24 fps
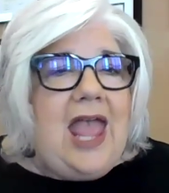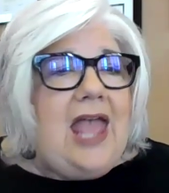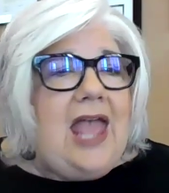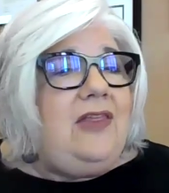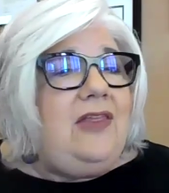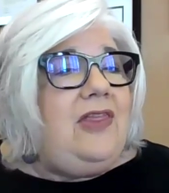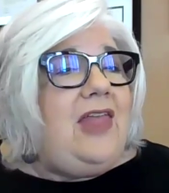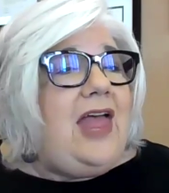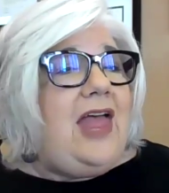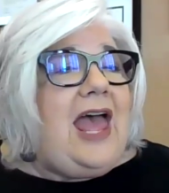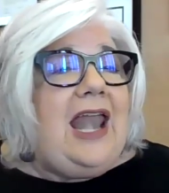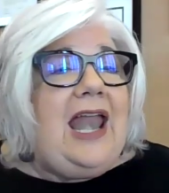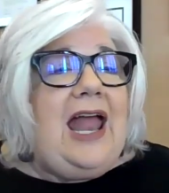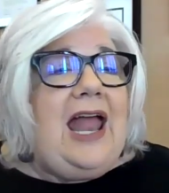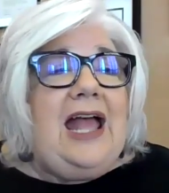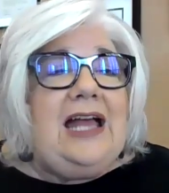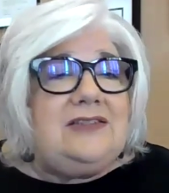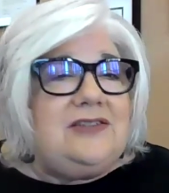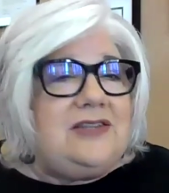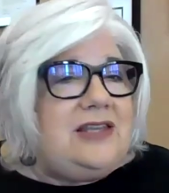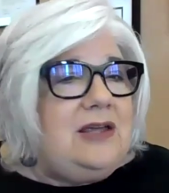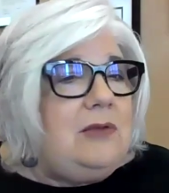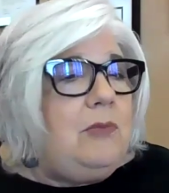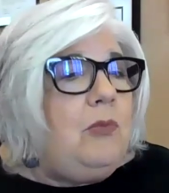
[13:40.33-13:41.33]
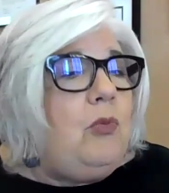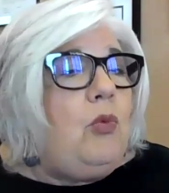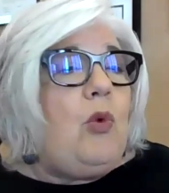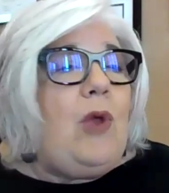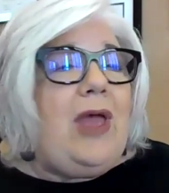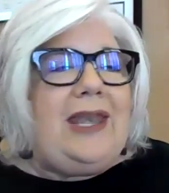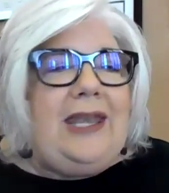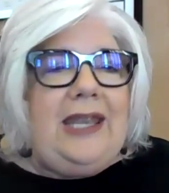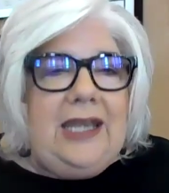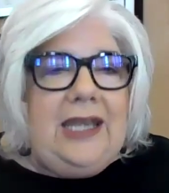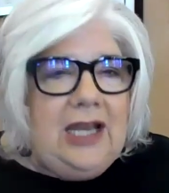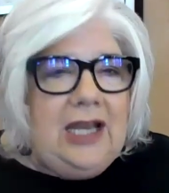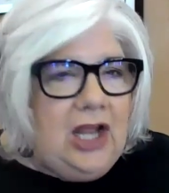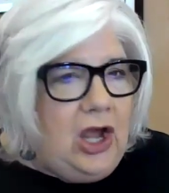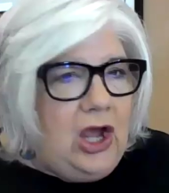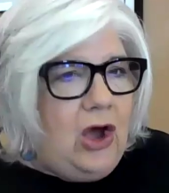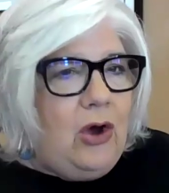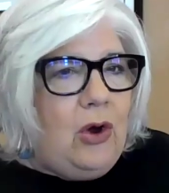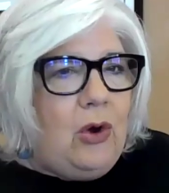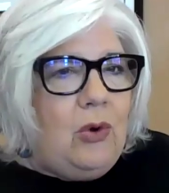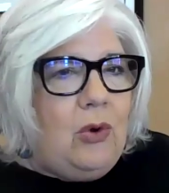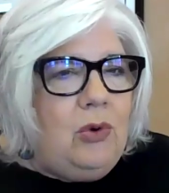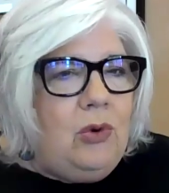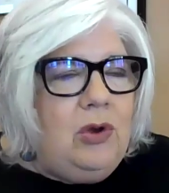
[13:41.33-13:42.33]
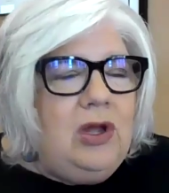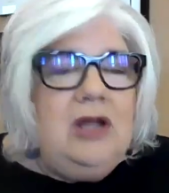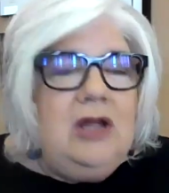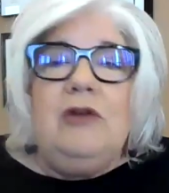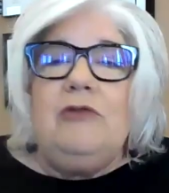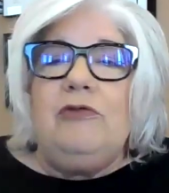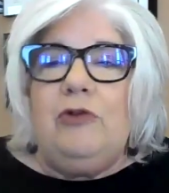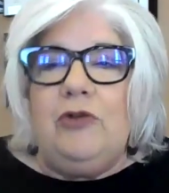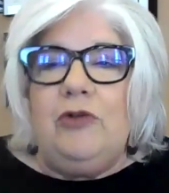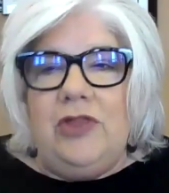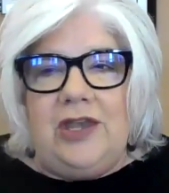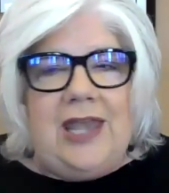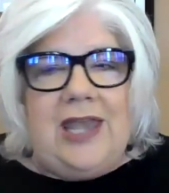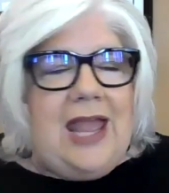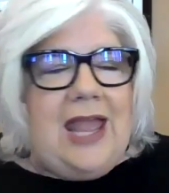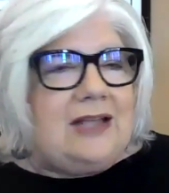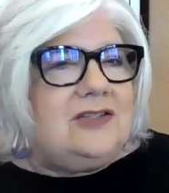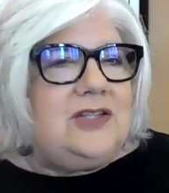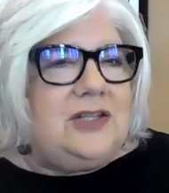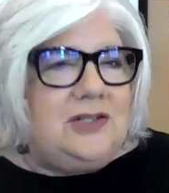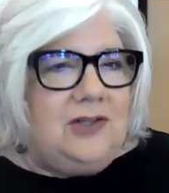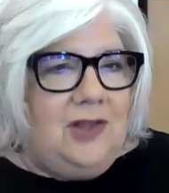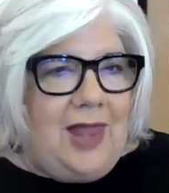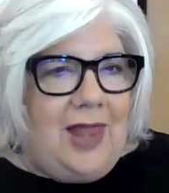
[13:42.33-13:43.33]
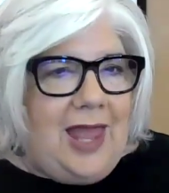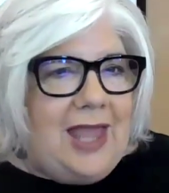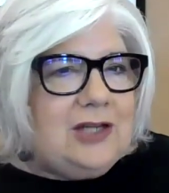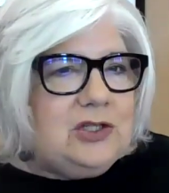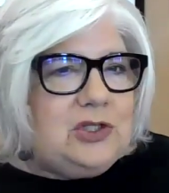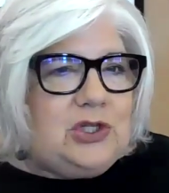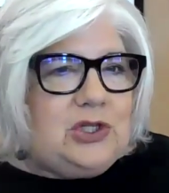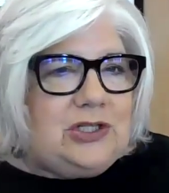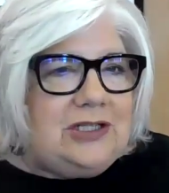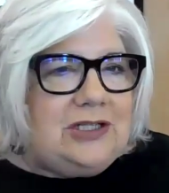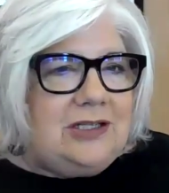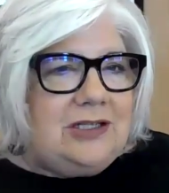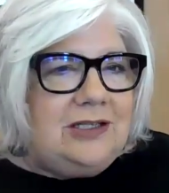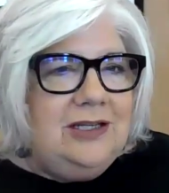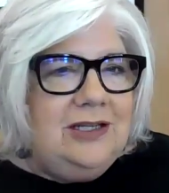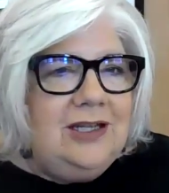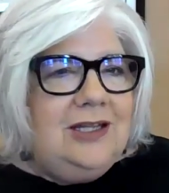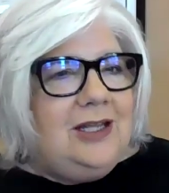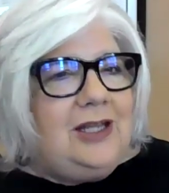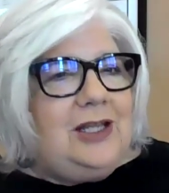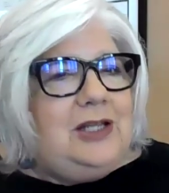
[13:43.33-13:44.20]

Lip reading: and that has them ready to go for the next election.